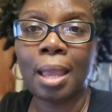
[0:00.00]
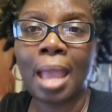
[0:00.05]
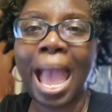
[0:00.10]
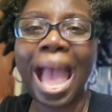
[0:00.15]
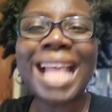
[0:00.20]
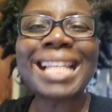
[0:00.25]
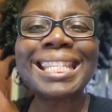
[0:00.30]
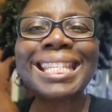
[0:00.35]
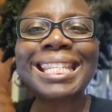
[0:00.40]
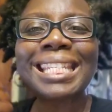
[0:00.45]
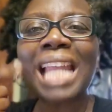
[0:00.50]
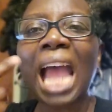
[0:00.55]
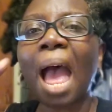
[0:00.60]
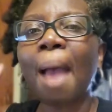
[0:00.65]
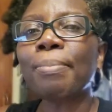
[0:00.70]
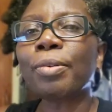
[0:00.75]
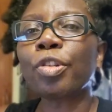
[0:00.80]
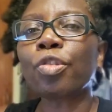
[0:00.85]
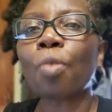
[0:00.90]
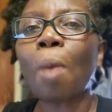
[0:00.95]
And
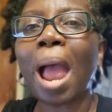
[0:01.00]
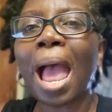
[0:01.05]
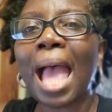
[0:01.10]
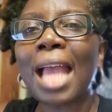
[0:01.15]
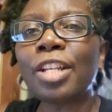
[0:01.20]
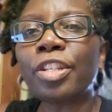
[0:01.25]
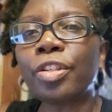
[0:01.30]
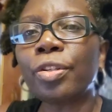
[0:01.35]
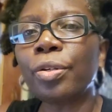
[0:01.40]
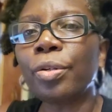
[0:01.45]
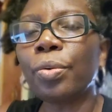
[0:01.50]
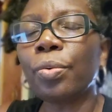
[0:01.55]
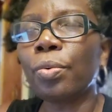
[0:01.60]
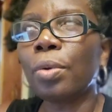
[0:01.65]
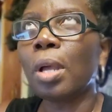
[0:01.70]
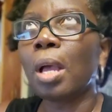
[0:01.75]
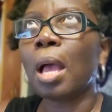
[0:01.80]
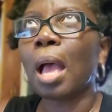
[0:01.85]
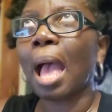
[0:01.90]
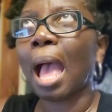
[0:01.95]
stop trying to,
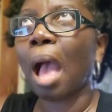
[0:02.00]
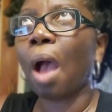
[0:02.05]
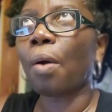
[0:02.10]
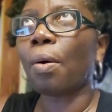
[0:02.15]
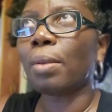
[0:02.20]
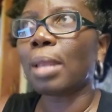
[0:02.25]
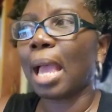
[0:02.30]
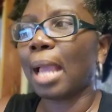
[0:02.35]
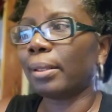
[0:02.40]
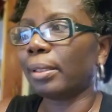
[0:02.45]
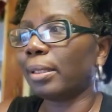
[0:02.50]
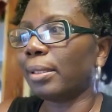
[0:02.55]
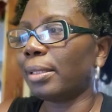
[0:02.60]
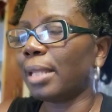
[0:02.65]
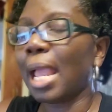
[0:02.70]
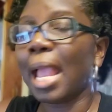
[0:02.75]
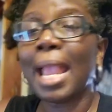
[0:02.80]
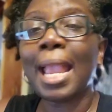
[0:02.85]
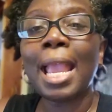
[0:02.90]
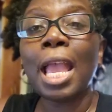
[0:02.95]
I would like to
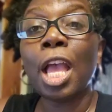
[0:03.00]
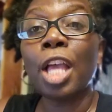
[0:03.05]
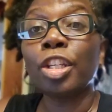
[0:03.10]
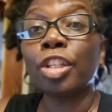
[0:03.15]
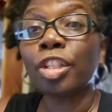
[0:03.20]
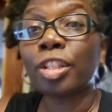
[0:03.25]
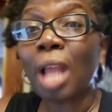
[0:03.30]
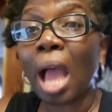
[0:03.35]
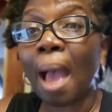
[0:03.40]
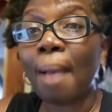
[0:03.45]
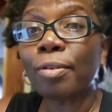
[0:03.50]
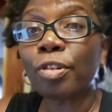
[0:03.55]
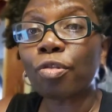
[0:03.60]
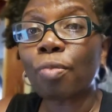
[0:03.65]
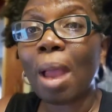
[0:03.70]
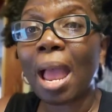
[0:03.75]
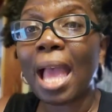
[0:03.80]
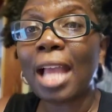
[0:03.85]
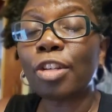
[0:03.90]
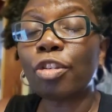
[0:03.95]
say, stop
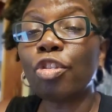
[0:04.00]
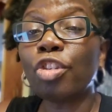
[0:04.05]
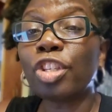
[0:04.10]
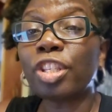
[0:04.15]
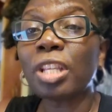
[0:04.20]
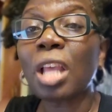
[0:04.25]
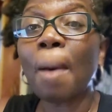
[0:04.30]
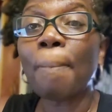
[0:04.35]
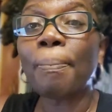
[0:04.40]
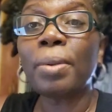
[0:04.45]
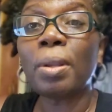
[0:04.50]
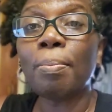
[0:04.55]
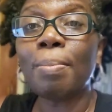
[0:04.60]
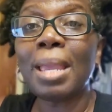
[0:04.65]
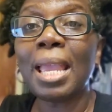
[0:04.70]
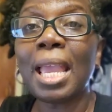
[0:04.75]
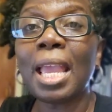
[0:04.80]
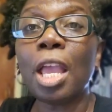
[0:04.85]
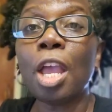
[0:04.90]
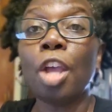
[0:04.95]
trying to
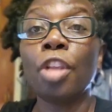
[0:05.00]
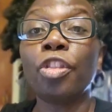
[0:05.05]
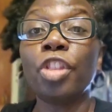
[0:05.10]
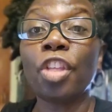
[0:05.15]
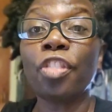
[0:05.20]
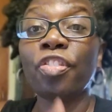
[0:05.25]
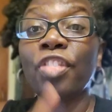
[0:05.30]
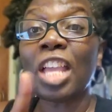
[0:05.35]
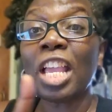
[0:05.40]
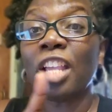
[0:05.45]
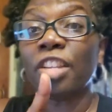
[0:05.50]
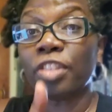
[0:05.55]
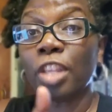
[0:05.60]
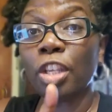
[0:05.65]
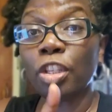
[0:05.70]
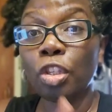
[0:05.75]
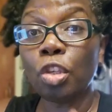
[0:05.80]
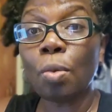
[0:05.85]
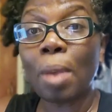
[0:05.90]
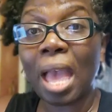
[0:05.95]
supplement the things
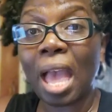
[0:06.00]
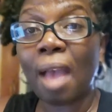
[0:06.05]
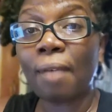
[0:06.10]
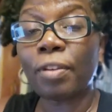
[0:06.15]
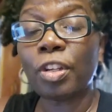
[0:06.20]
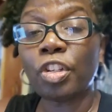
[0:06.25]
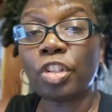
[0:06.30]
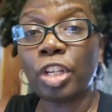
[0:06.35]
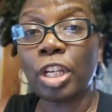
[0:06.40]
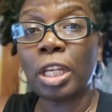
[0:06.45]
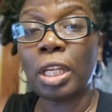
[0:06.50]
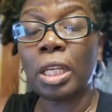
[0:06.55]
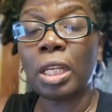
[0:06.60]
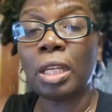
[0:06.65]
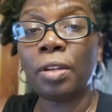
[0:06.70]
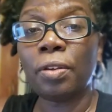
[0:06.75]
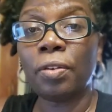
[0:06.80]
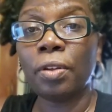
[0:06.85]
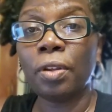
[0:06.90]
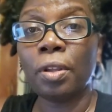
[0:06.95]
that you have
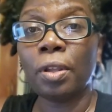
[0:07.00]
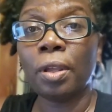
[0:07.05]
achieved